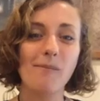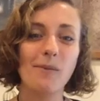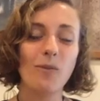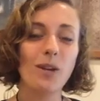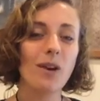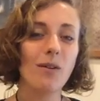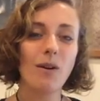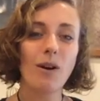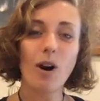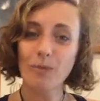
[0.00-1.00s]
We
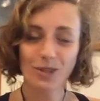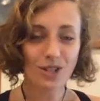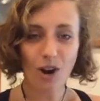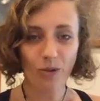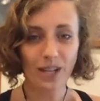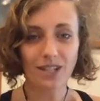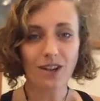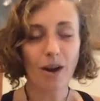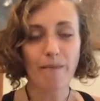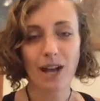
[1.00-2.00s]
almost always
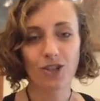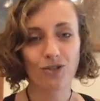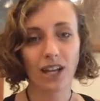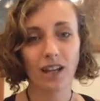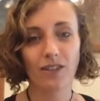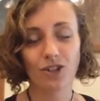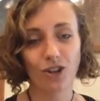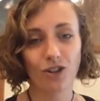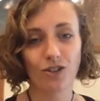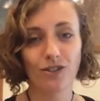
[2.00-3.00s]
are measuring the
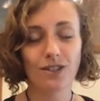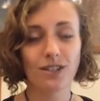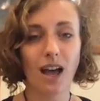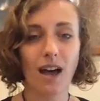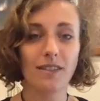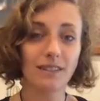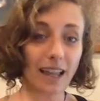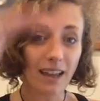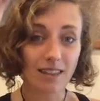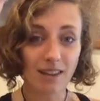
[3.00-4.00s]
turtles, the
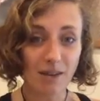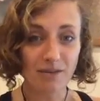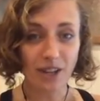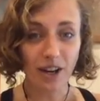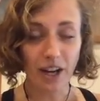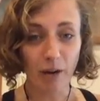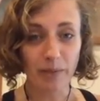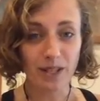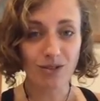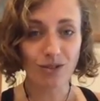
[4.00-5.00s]
length of their
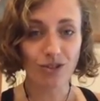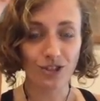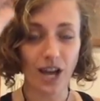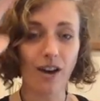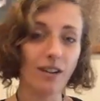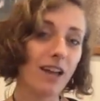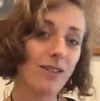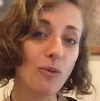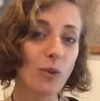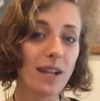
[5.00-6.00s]
carapace or shell and
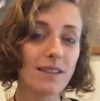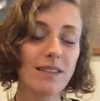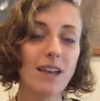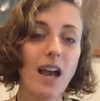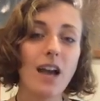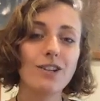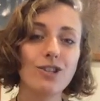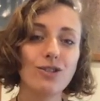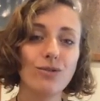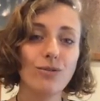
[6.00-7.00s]
the width
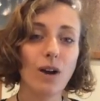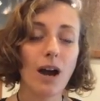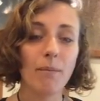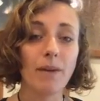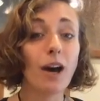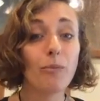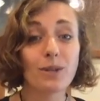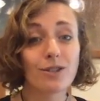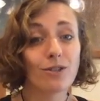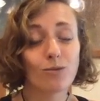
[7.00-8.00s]
to help
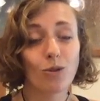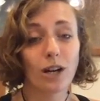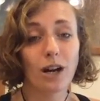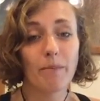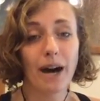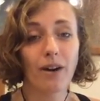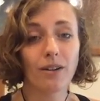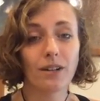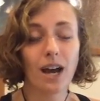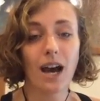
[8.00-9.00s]
us learn more
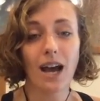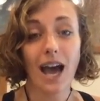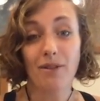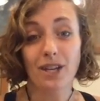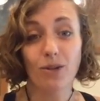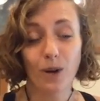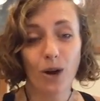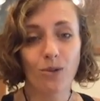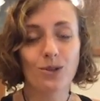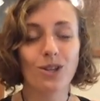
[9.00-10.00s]
about how they
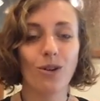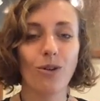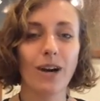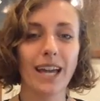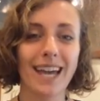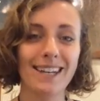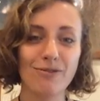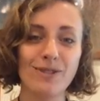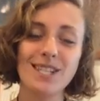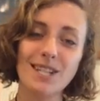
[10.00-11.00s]
grow. So again,
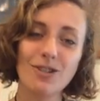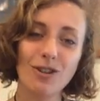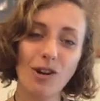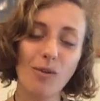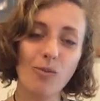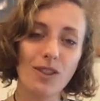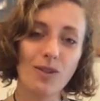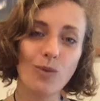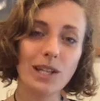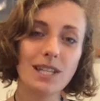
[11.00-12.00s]
if we see a turtle more
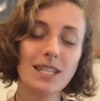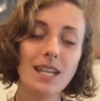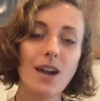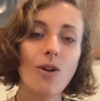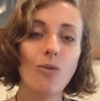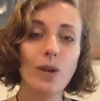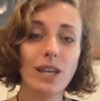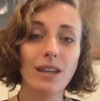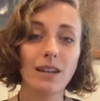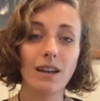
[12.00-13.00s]
than once, we
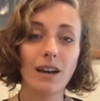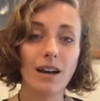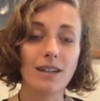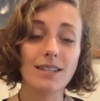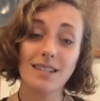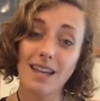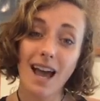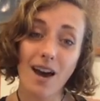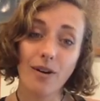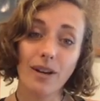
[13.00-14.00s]
can see
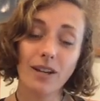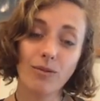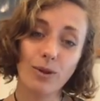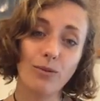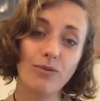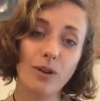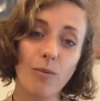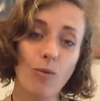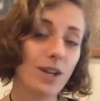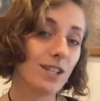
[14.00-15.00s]
how it grew
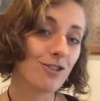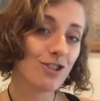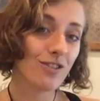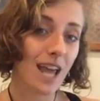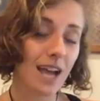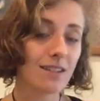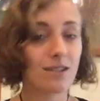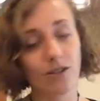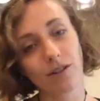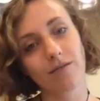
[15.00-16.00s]
from one year to the
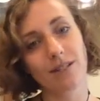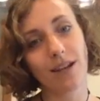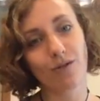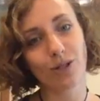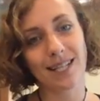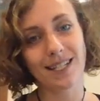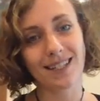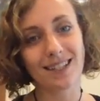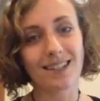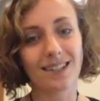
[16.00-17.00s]
next or several nesting
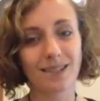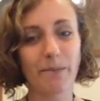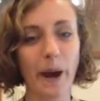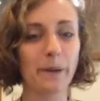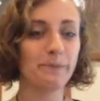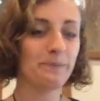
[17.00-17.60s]
seasons apart.